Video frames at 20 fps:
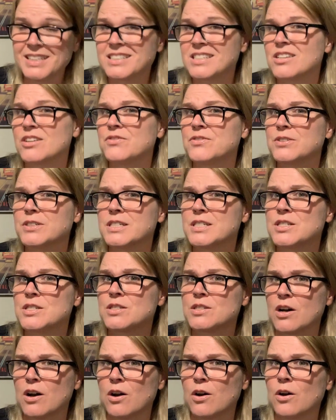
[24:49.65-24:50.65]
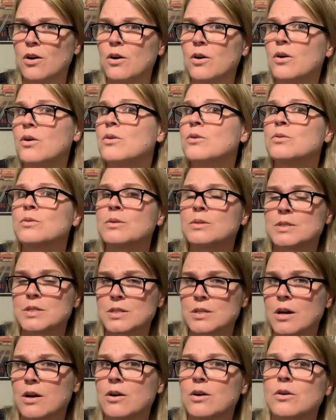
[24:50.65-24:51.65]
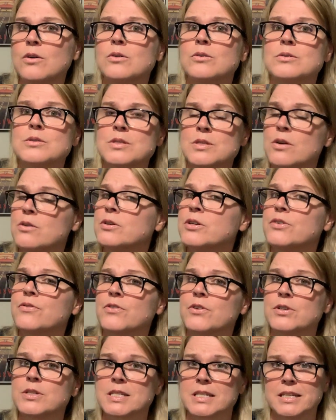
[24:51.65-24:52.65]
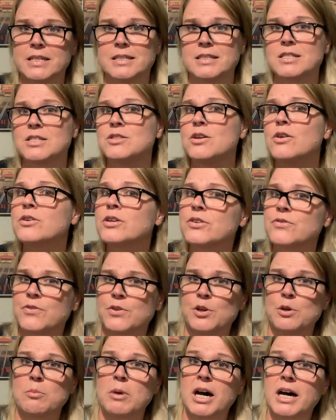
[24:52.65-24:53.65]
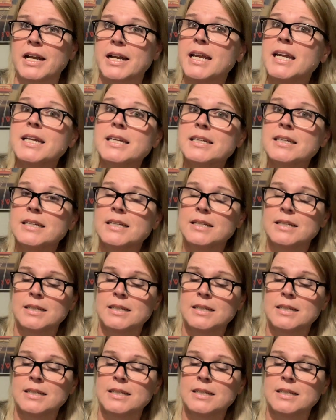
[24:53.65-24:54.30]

Sulfur is so, so, so good for your skin. It's so good for your body.